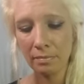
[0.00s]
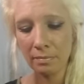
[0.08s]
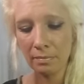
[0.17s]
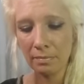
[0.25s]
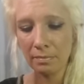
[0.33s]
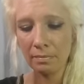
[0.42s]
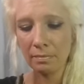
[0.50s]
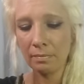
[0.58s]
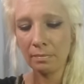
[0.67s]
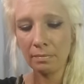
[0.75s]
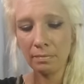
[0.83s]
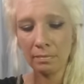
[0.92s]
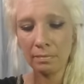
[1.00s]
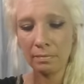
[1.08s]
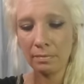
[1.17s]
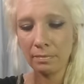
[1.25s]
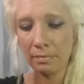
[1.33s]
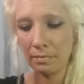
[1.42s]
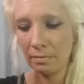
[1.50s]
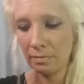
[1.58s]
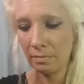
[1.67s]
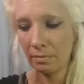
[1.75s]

Nothing is said.